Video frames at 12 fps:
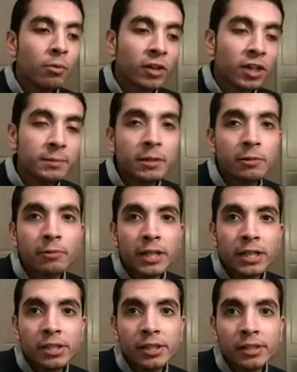we're going to be
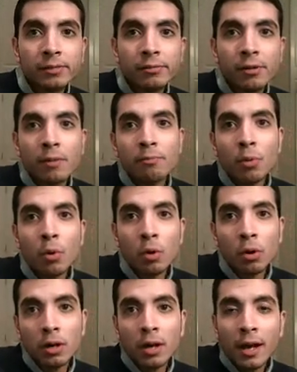reaching
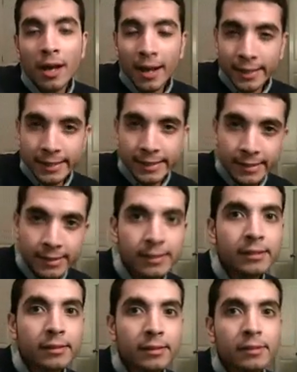more
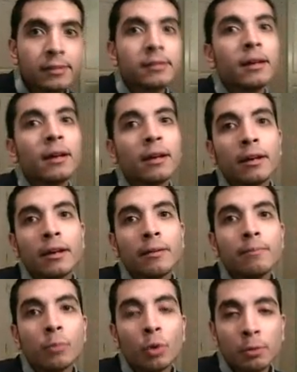audiences,
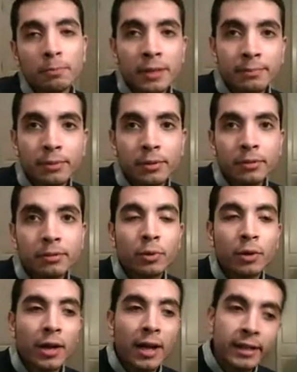um, more people,
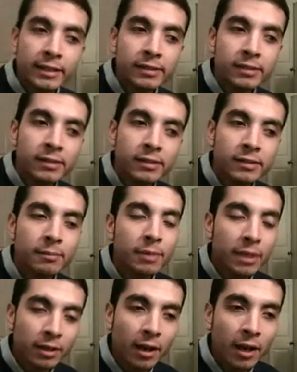more audiences, a
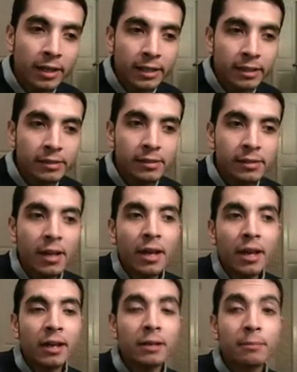bigger audience,
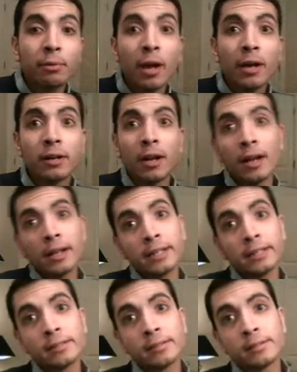and a broader
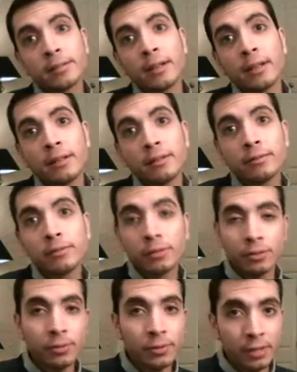audience, uh,
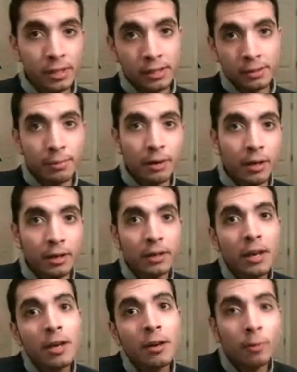two cities
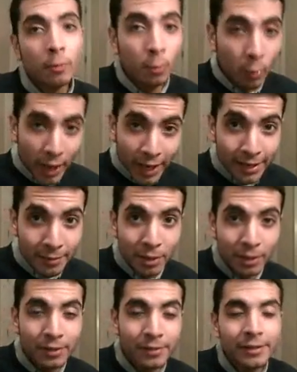apart, way
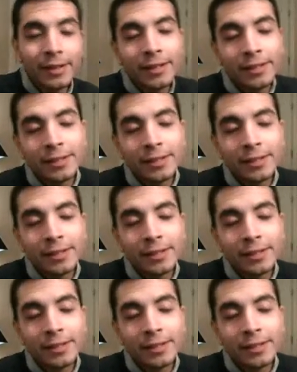apart.